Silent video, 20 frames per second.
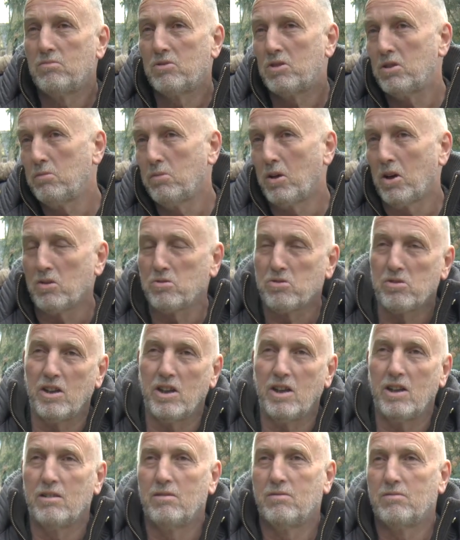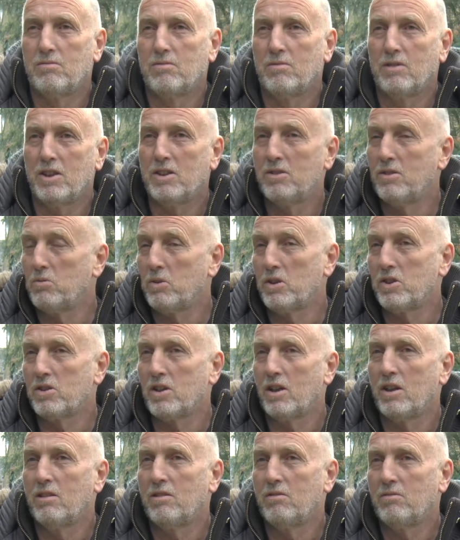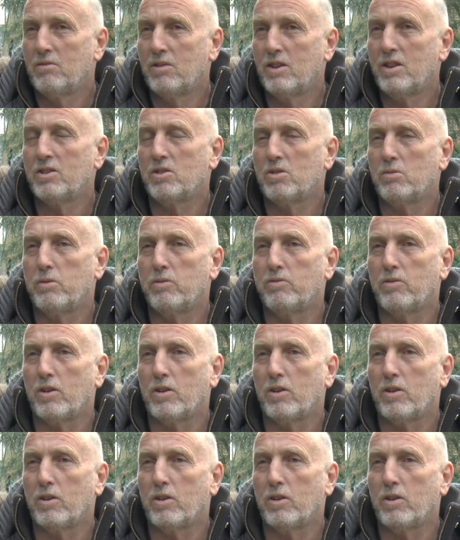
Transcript: two miles there in the winter, it should be